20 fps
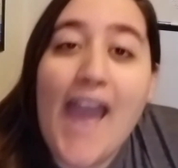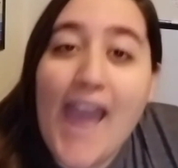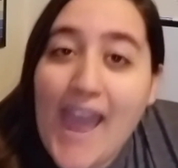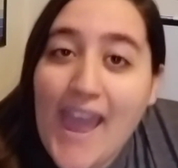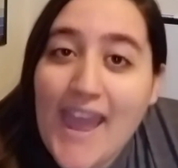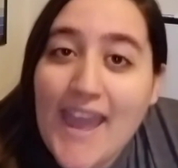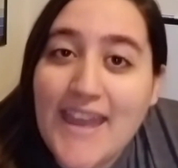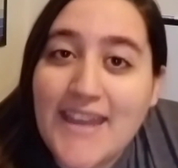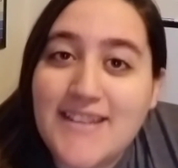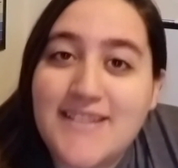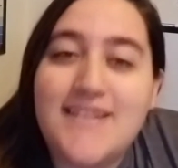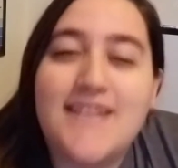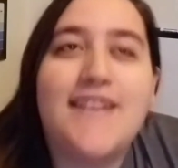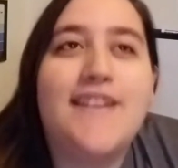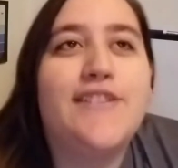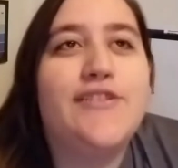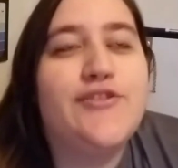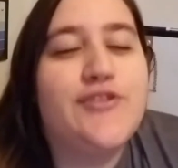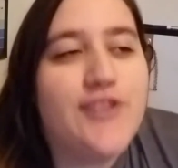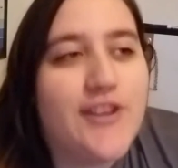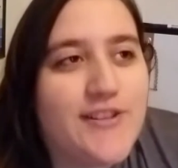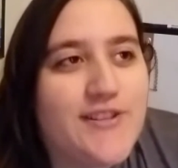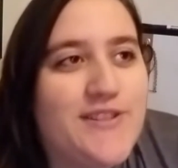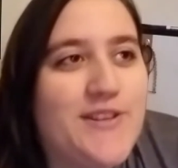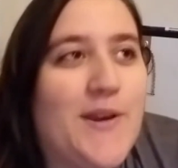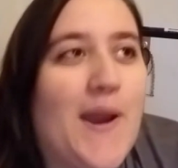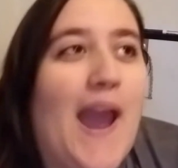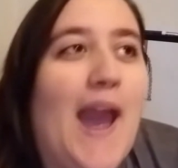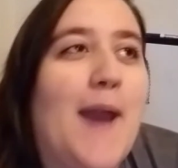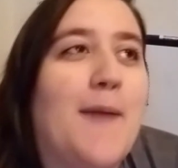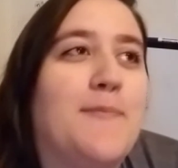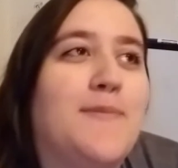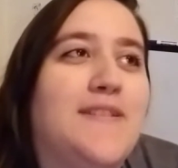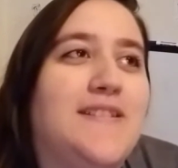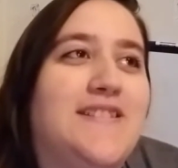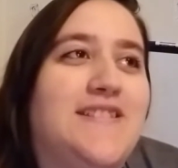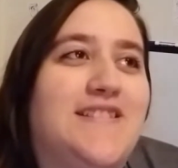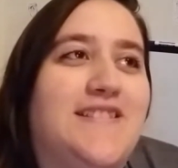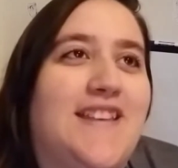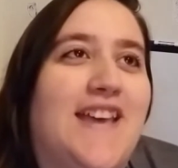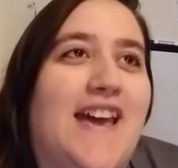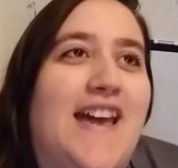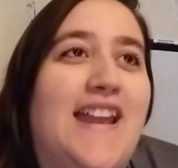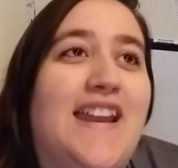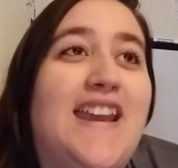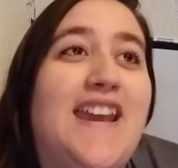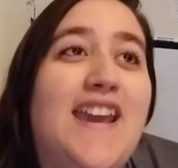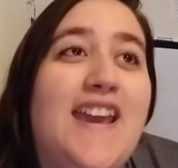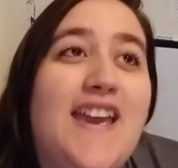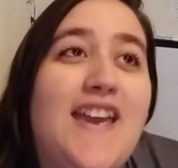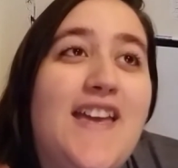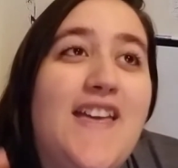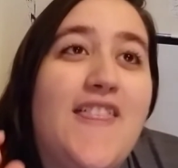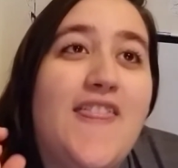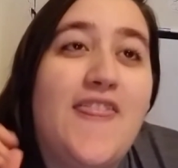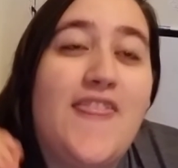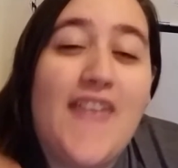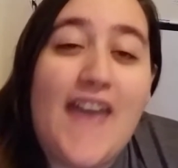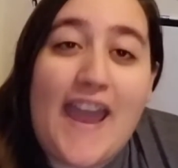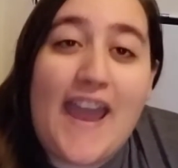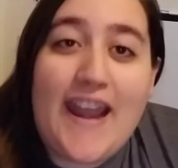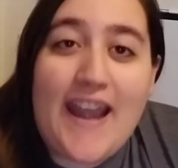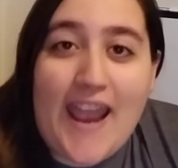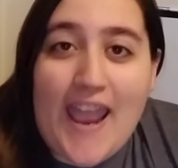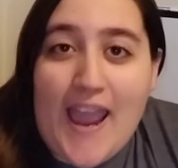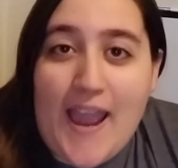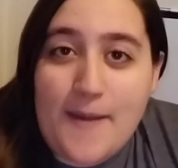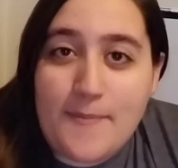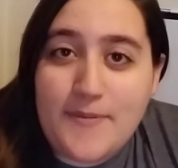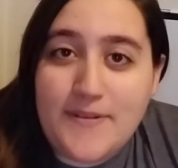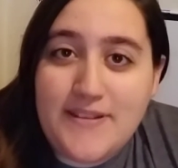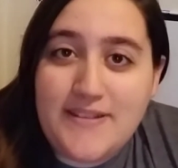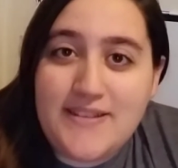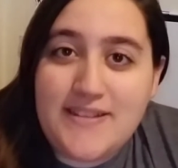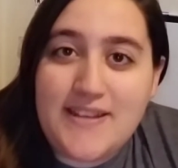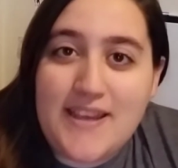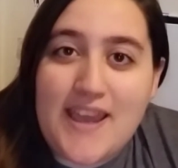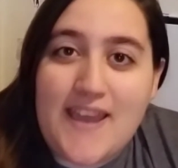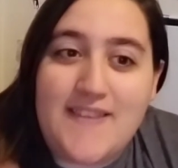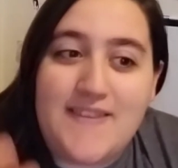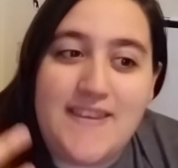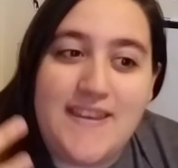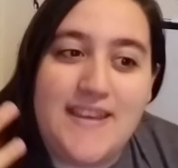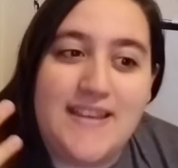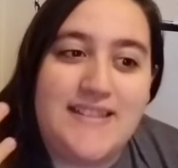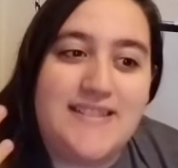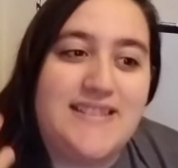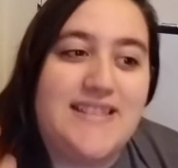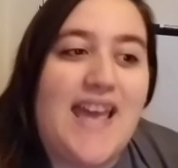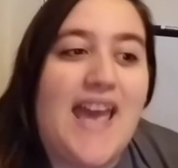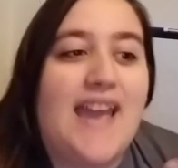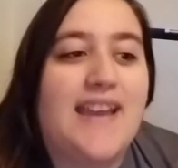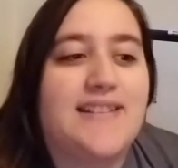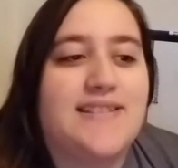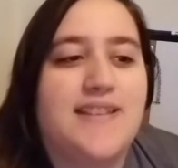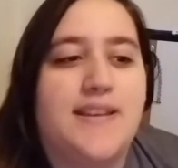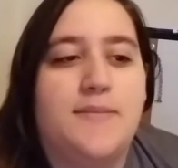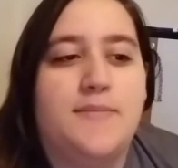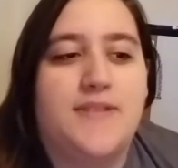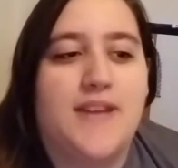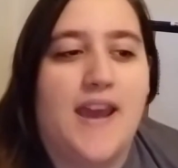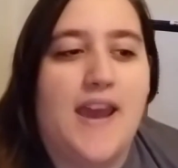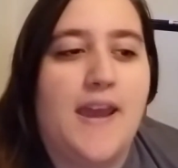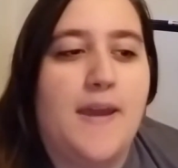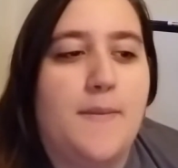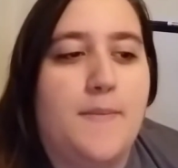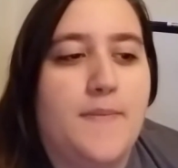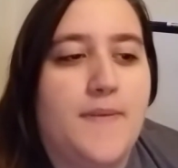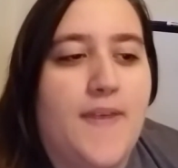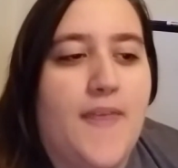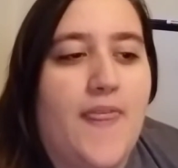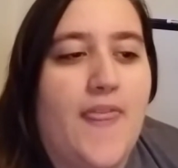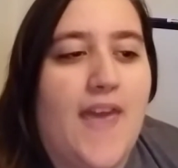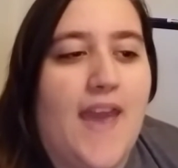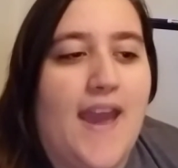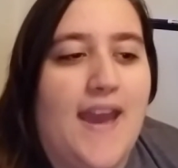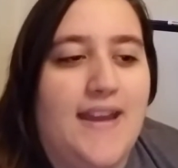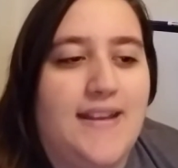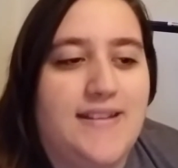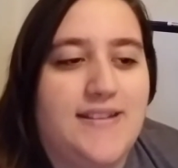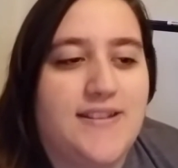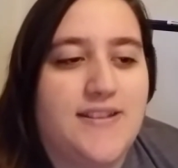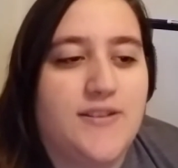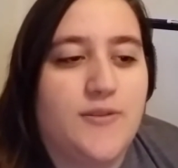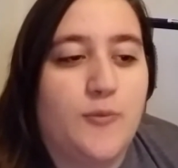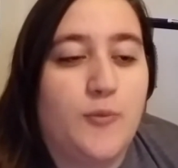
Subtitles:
and it just so happens that happened at the exact same time that